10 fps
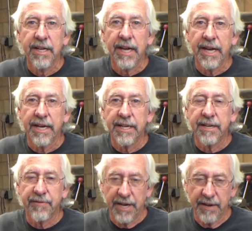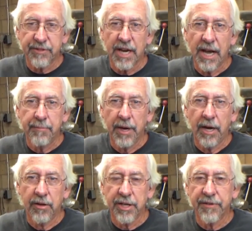And if I have time,
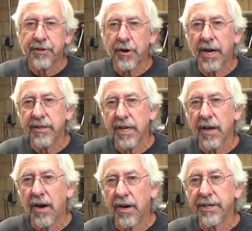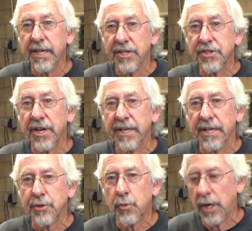I'll give it a try on the Honda Insight
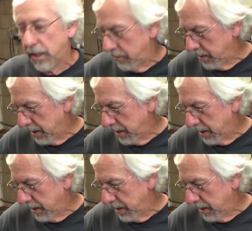as well.